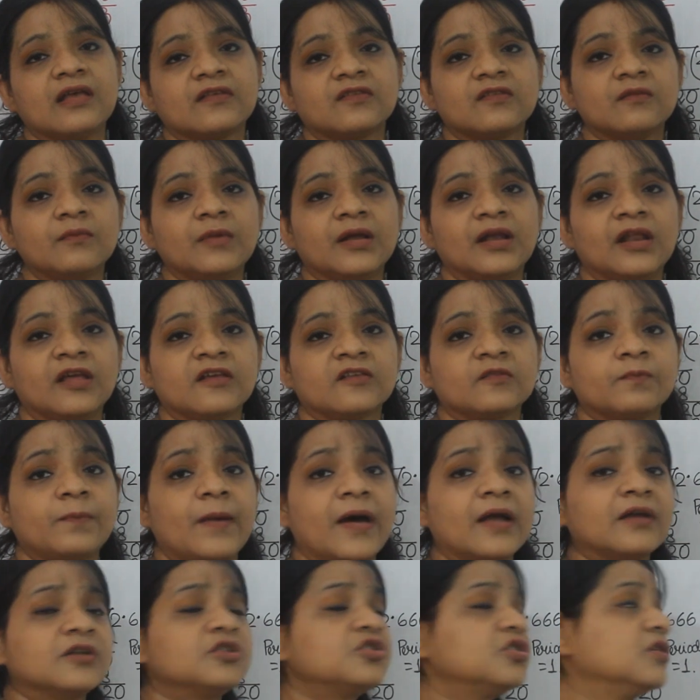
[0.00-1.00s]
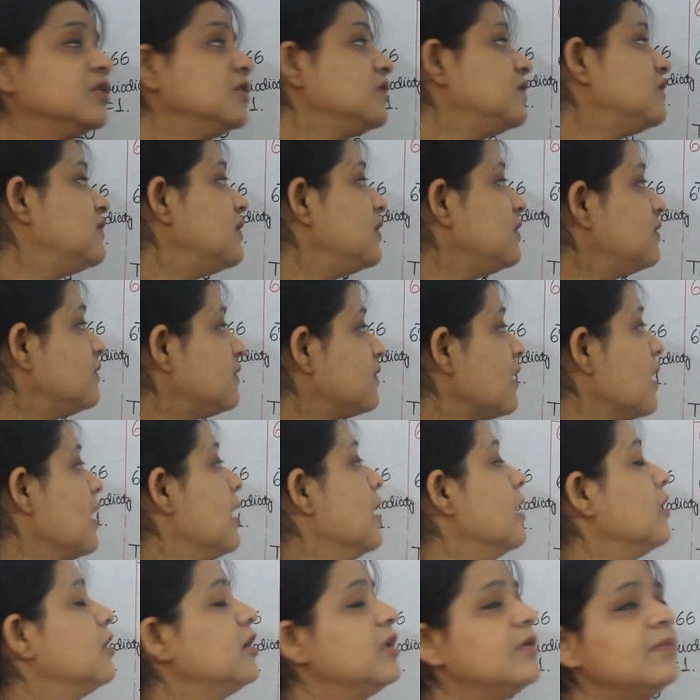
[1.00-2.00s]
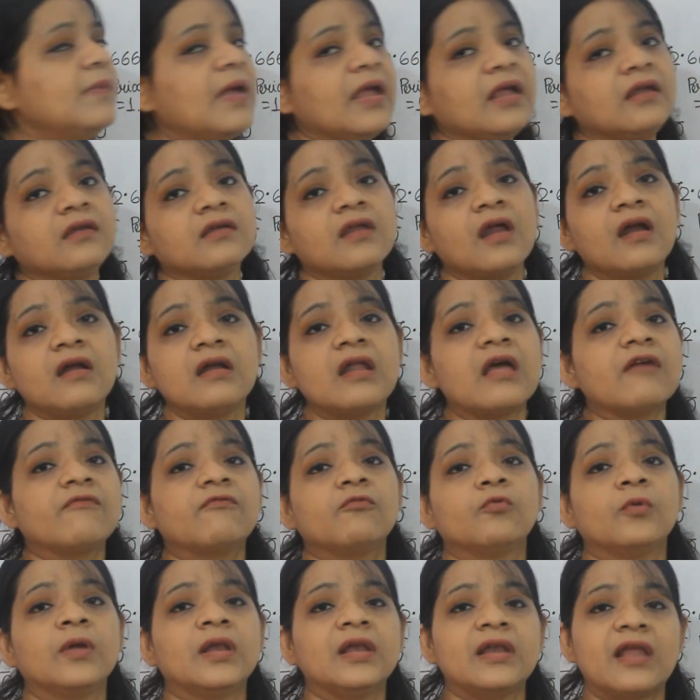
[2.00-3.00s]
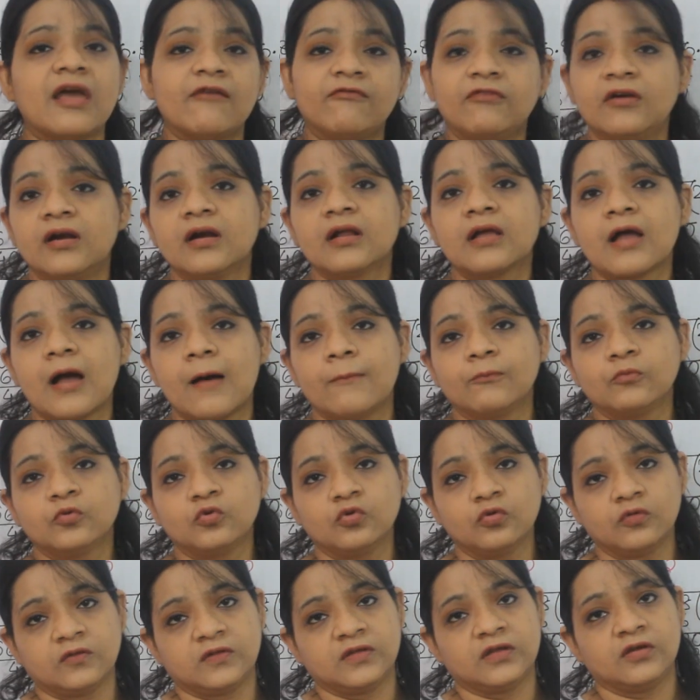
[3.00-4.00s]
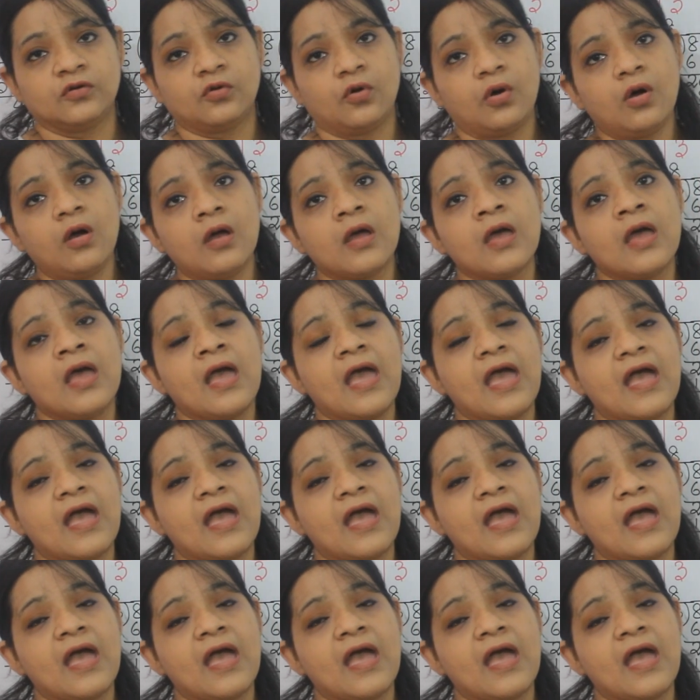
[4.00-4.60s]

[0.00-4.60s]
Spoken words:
decimal expansion, since remainder will never come to 0